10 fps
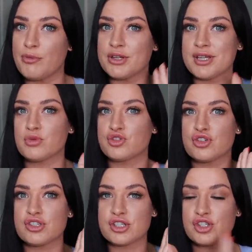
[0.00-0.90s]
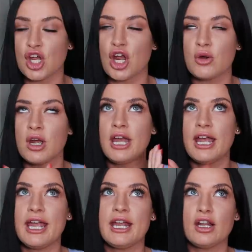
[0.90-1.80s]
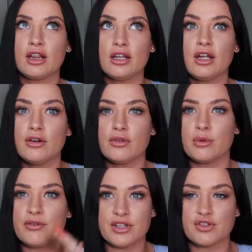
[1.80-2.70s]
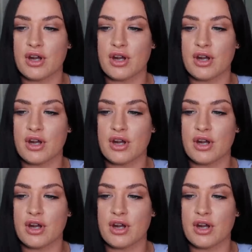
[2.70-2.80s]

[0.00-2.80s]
because I was just so in love with this